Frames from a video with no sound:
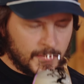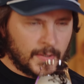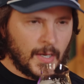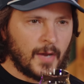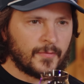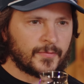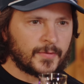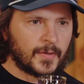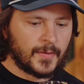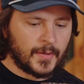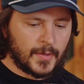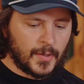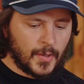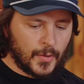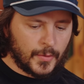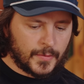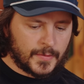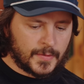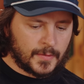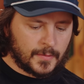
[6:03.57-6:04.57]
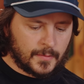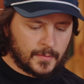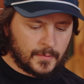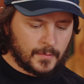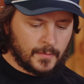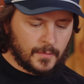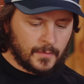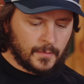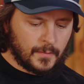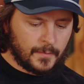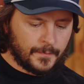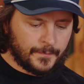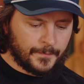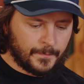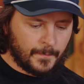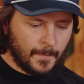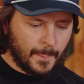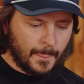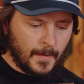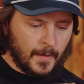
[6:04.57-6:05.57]
Soft on the nose.
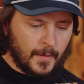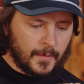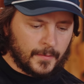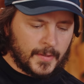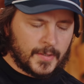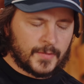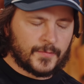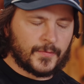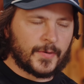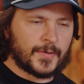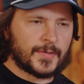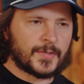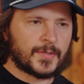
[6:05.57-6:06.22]
These